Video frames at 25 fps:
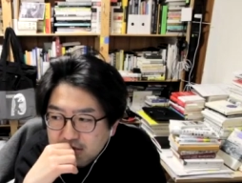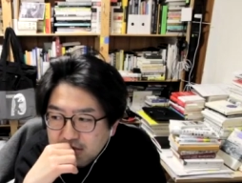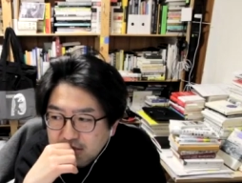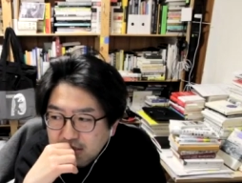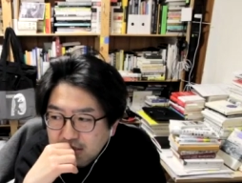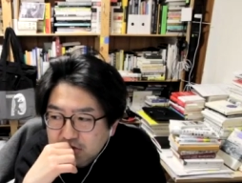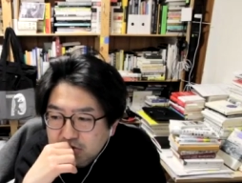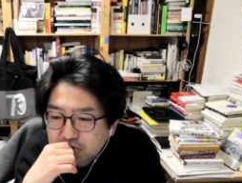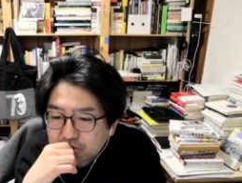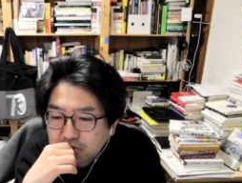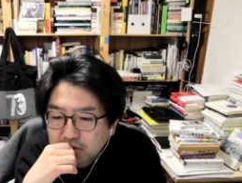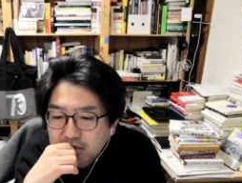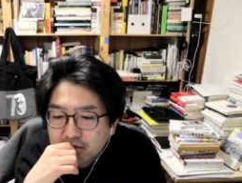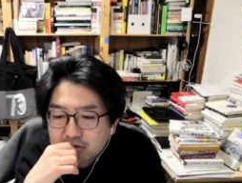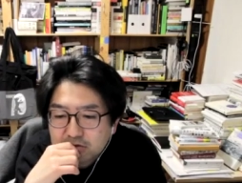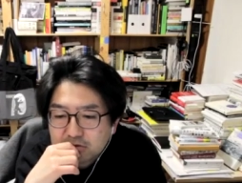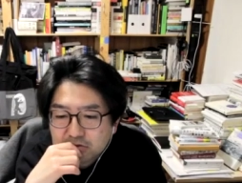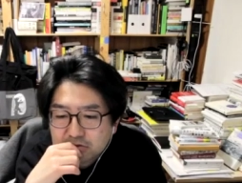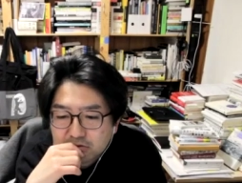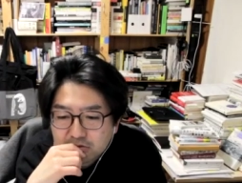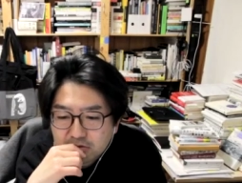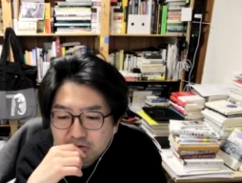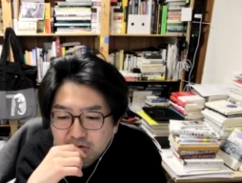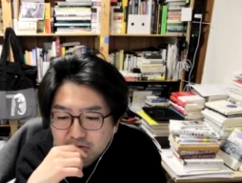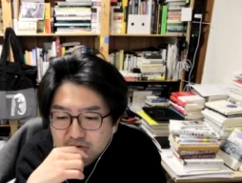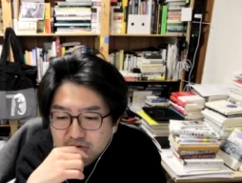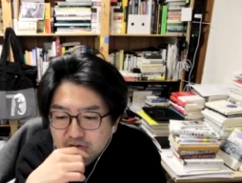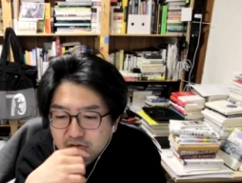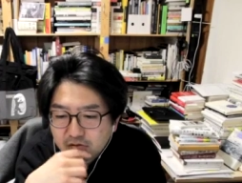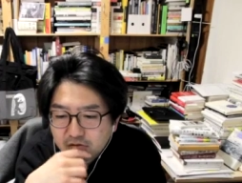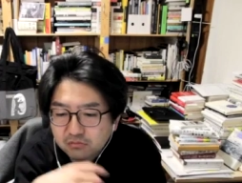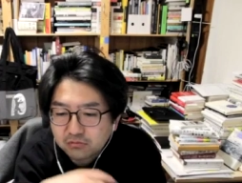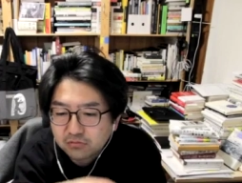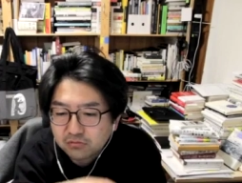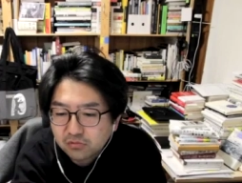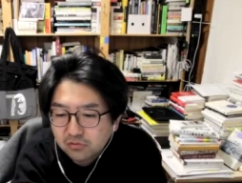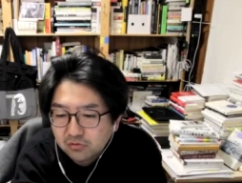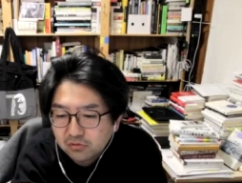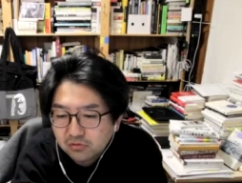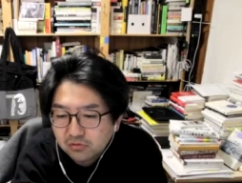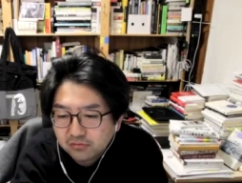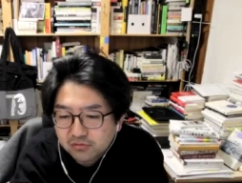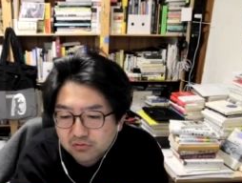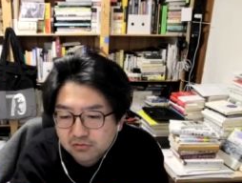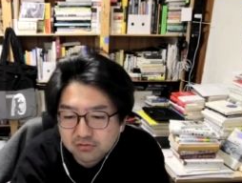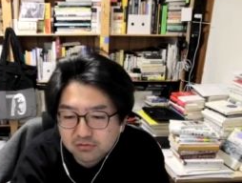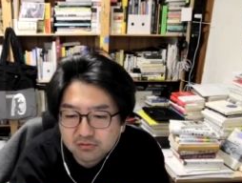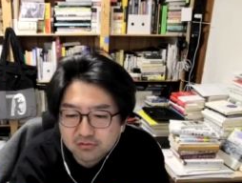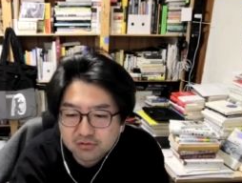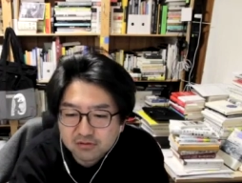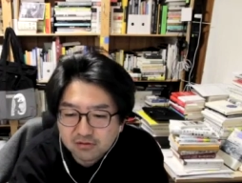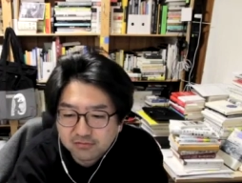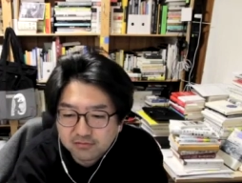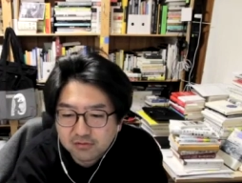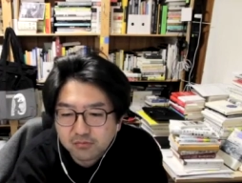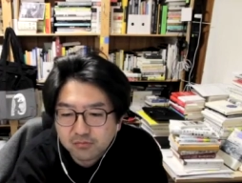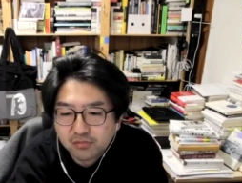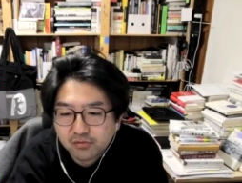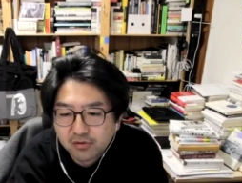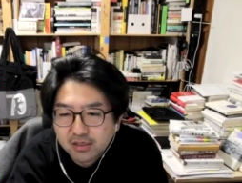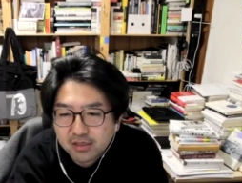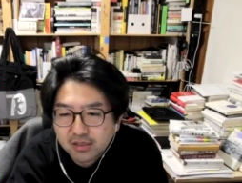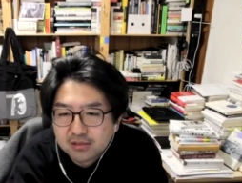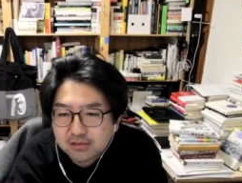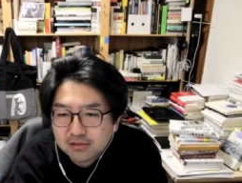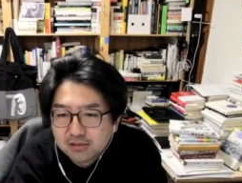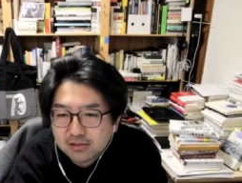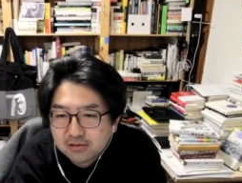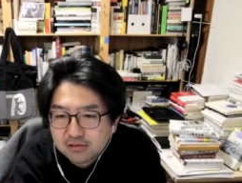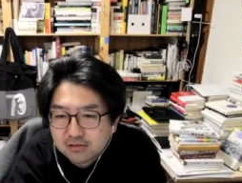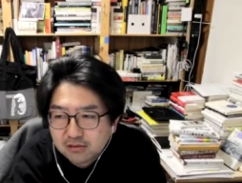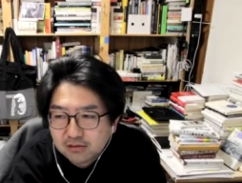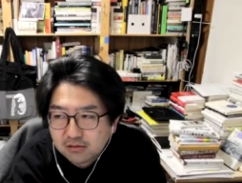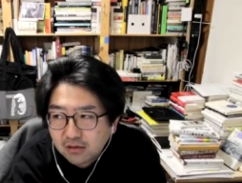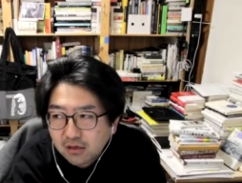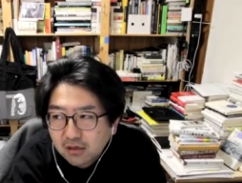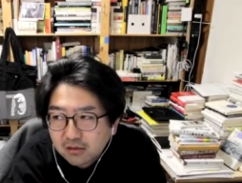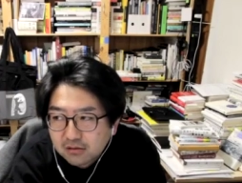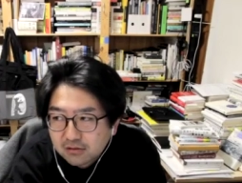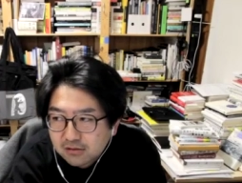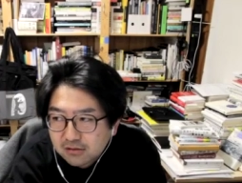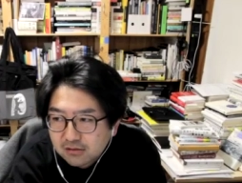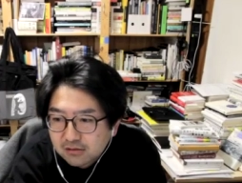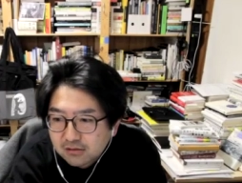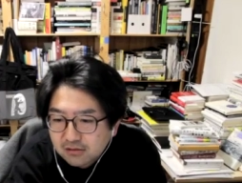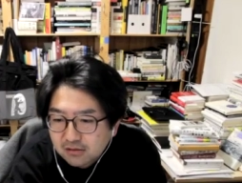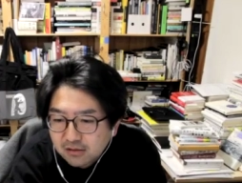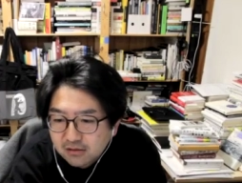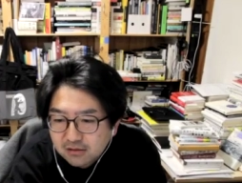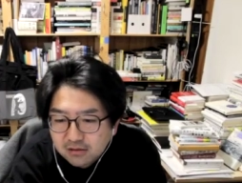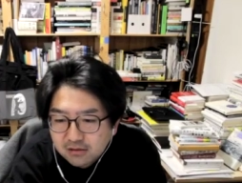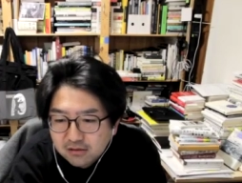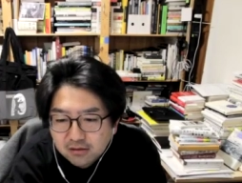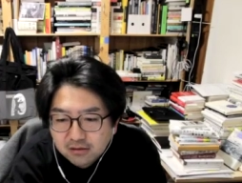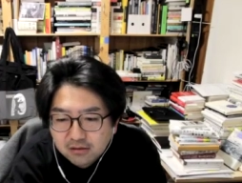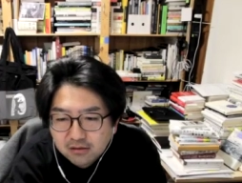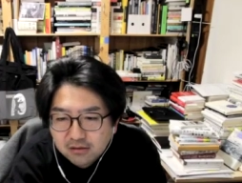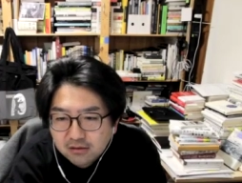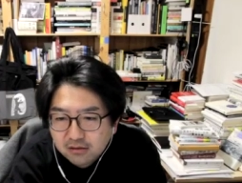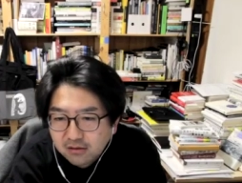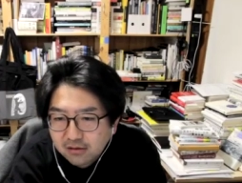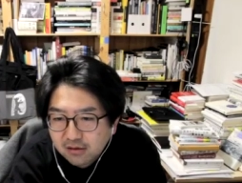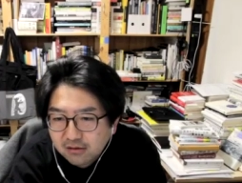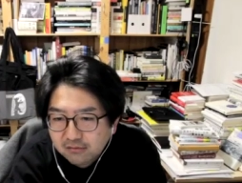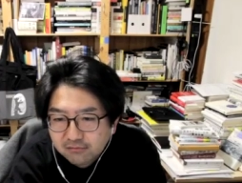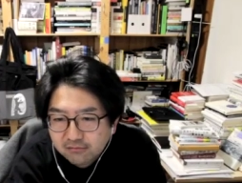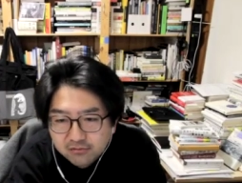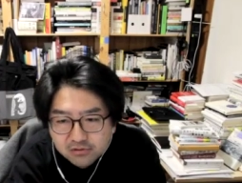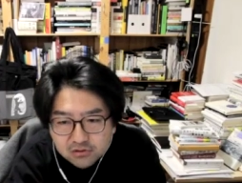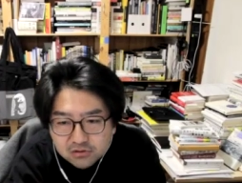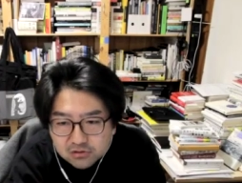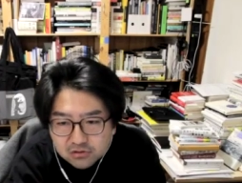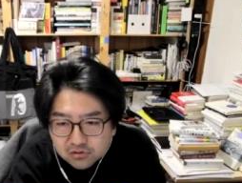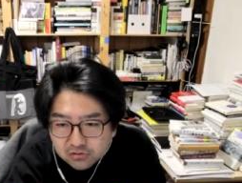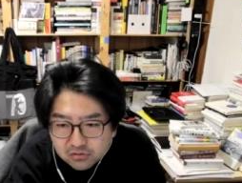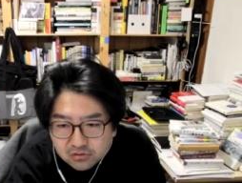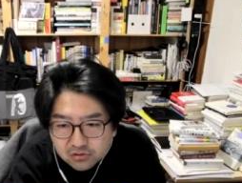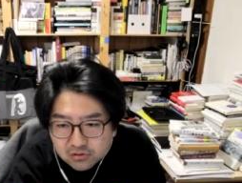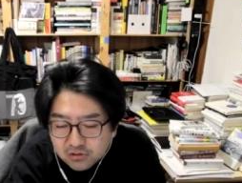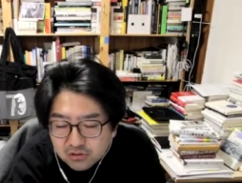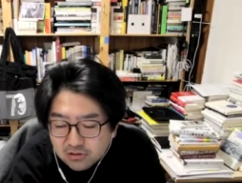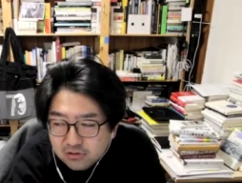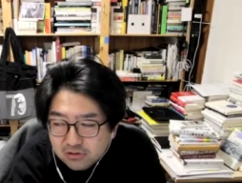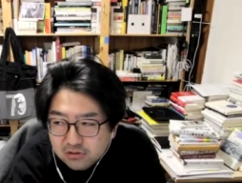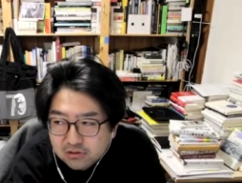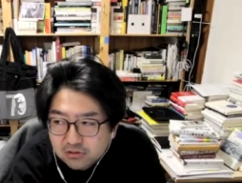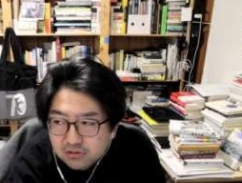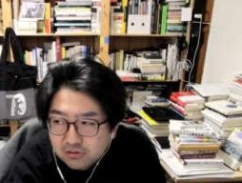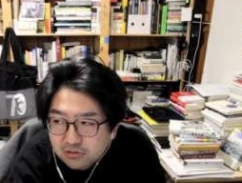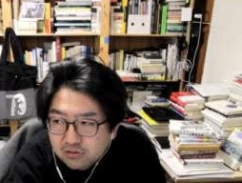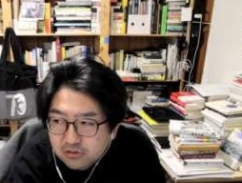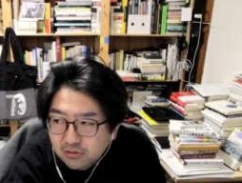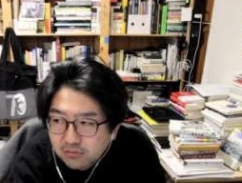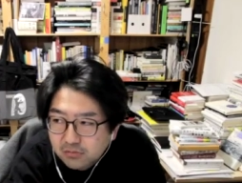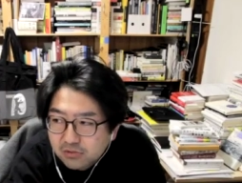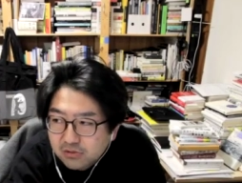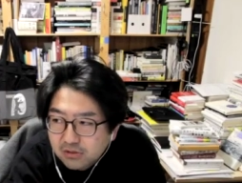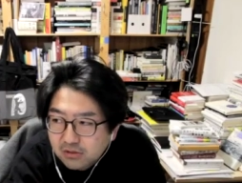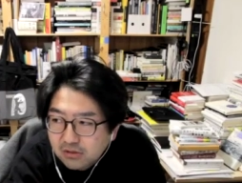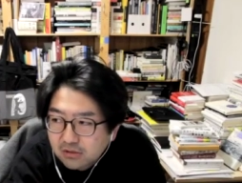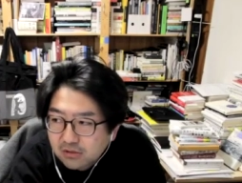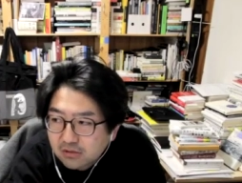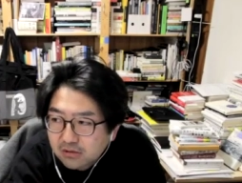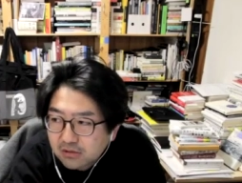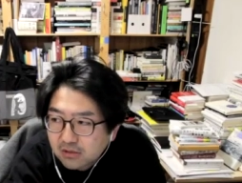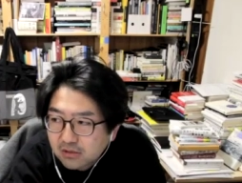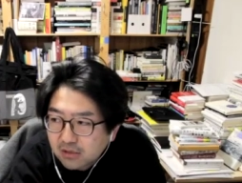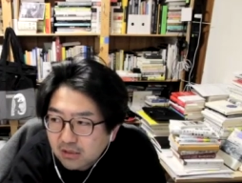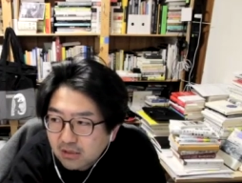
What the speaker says: I tried to also move to different places a lot, like every 2 years or something.